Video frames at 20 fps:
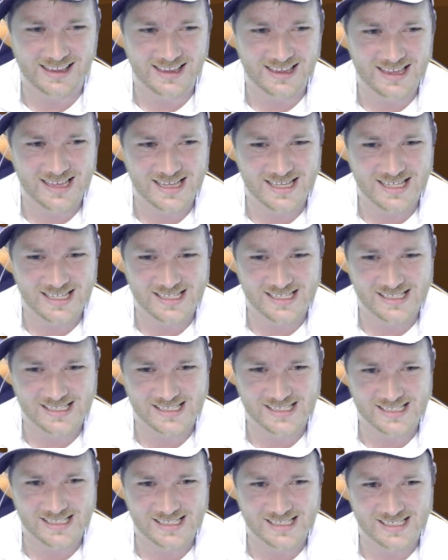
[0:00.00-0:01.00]

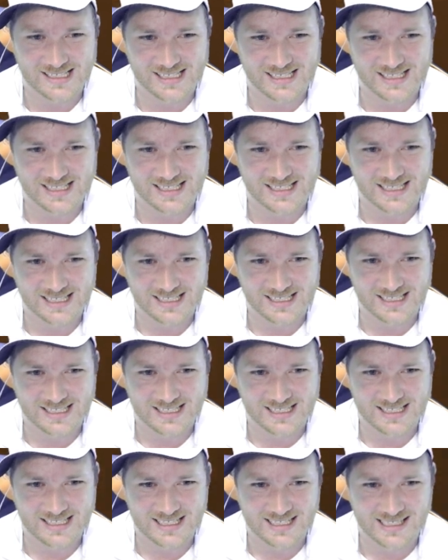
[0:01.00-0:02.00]

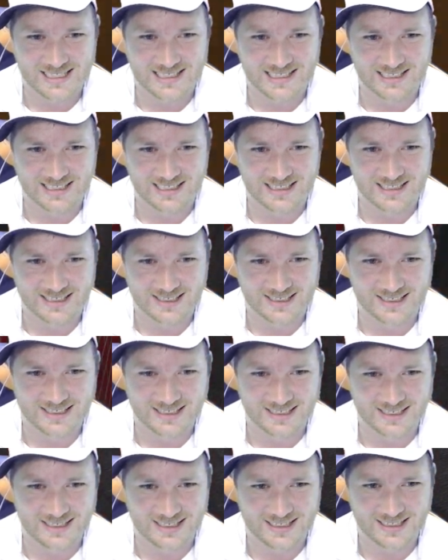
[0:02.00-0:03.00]

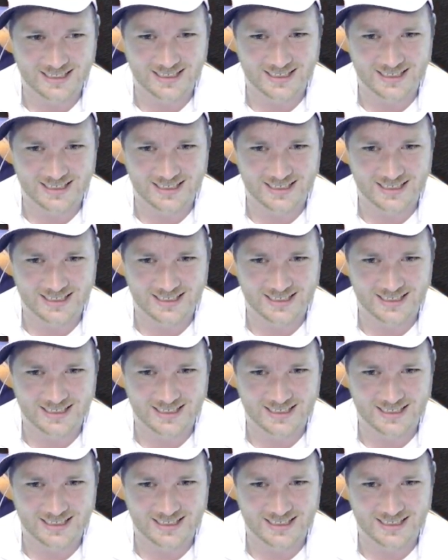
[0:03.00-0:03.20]
Nothing is said.